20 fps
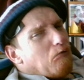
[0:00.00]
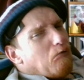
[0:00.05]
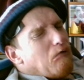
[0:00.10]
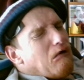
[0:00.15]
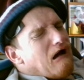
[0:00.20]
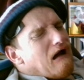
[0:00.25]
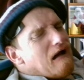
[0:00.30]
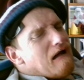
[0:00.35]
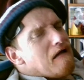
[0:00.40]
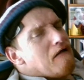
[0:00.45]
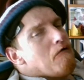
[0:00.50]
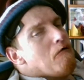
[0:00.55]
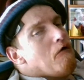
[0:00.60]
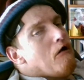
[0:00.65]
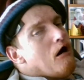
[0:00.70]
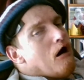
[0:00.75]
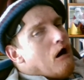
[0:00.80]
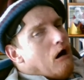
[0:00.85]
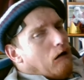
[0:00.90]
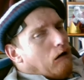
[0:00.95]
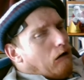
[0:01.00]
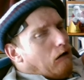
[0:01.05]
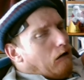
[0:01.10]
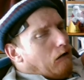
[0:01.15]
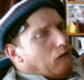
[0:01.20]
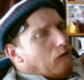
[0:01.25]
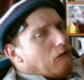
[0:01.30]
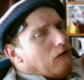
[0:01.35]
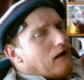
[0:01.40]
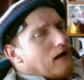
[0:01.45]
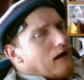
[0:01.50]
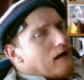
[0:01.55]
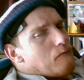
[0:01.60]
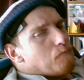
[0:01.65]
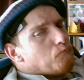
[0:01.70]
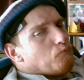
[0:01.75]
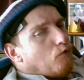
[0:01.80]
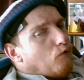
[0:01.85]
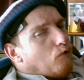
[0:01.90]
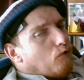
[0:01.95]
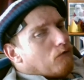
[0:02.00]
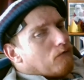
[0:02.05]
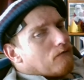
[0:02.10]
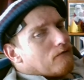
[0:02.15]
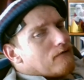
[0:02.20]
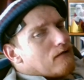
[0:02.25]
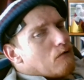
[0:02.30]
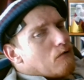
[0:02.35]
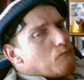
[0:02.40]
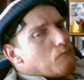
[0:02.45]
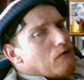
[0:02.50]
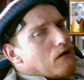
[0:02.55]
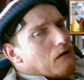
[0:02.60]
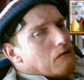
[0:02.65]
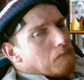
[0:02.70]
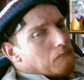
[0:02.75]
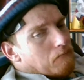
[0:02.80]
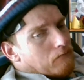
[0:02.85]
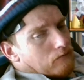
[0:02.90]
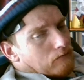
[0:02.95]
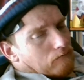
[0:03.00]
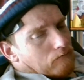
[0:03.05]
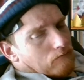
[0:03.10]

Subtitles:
away. I'll have more in a month.